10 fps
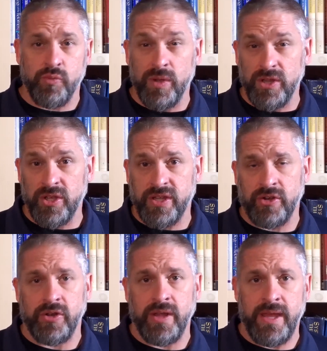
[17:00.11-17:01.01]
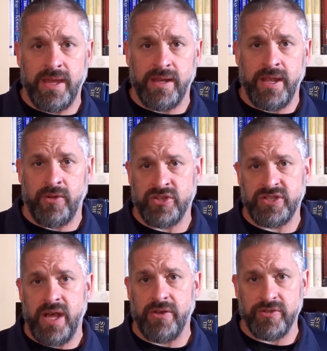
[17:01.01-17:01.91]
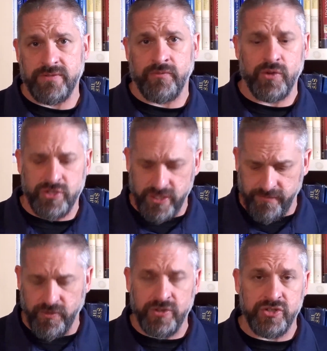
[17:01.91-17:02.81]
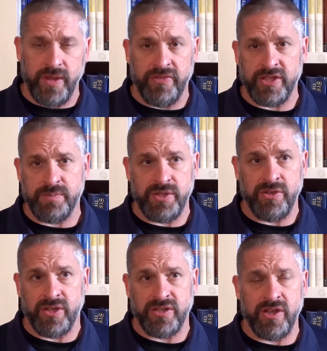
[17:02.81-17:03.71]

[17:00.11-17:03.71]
We'll look at Aristotle's version of virtue ethics, but you could